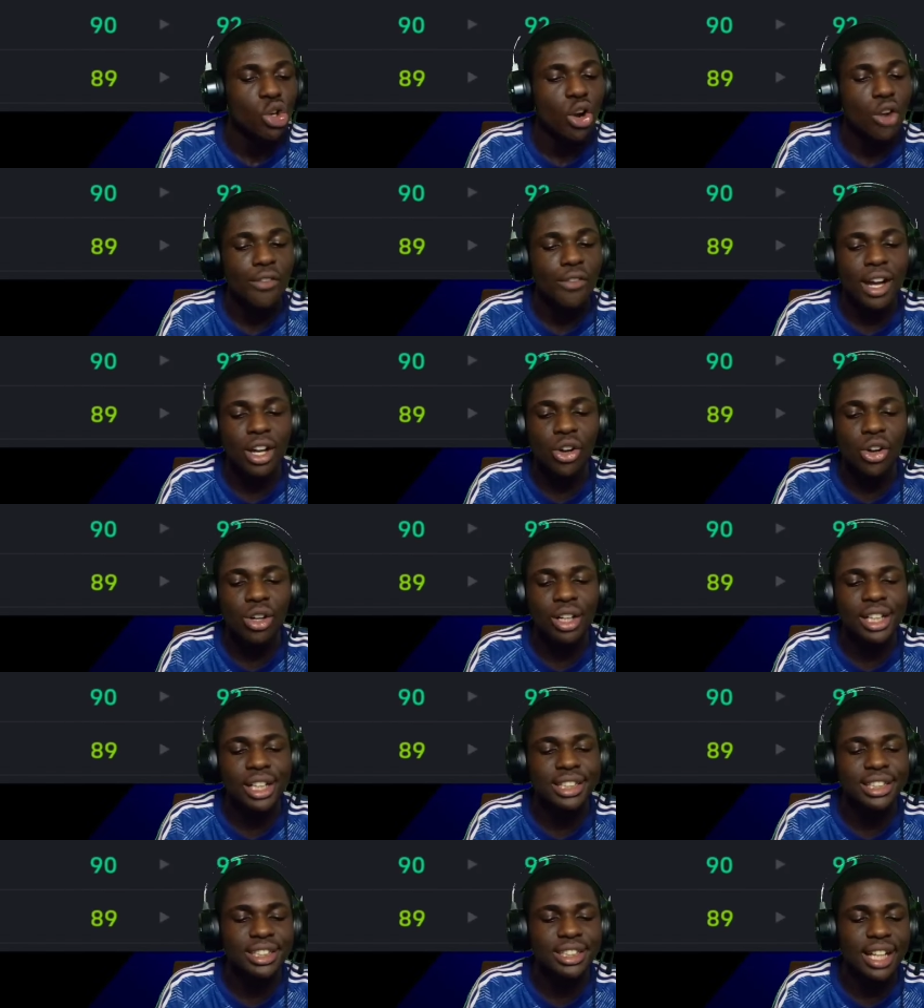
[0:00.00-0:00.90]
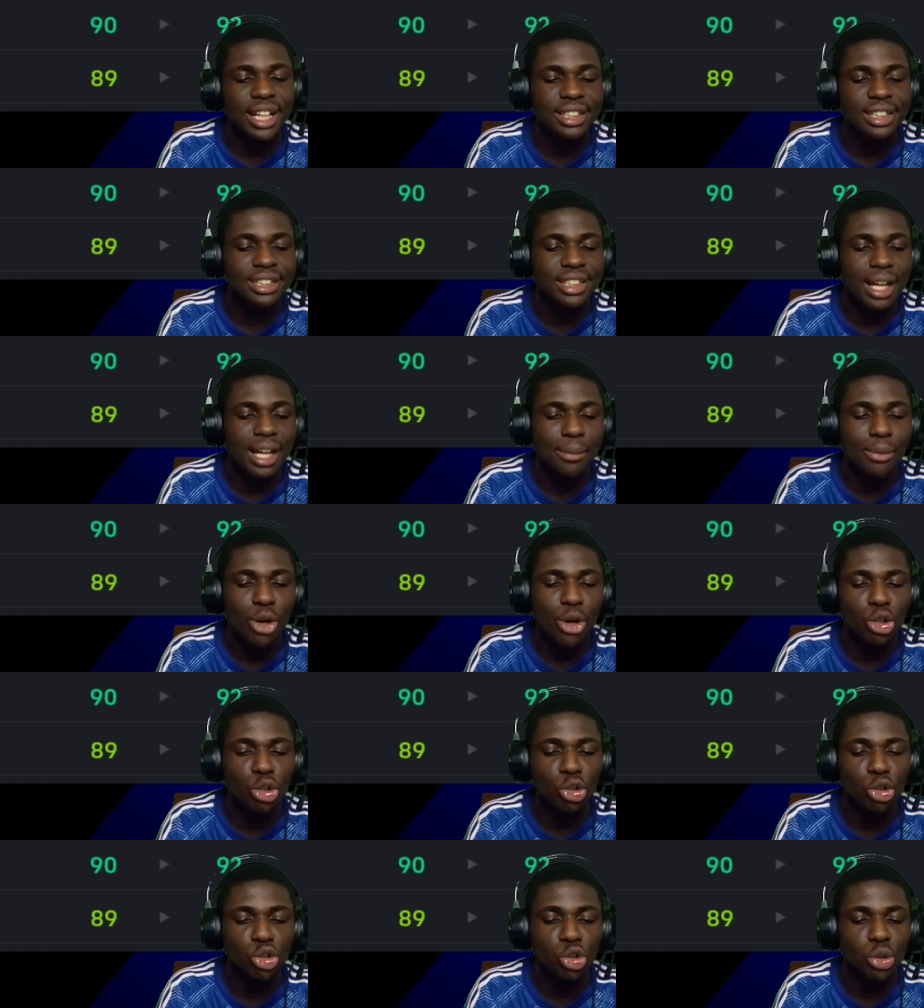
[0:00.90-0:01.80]
Overall rating 99, ball
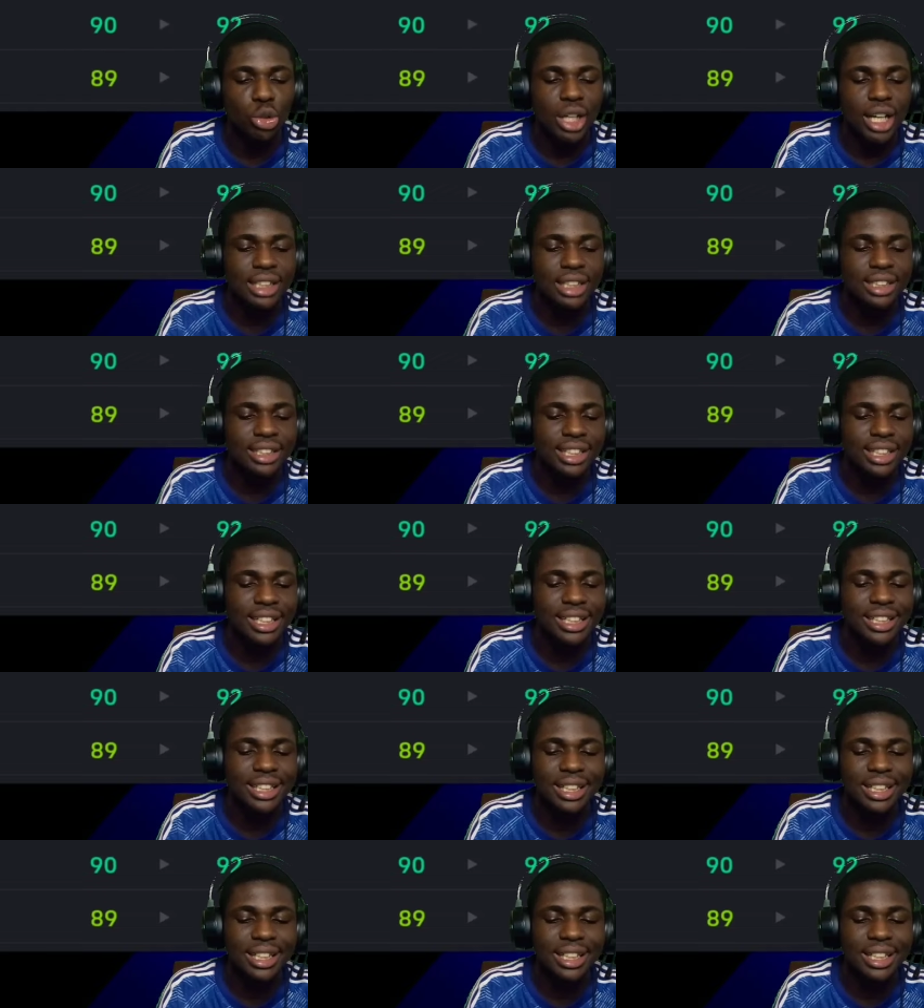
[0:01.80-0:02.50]
control 93,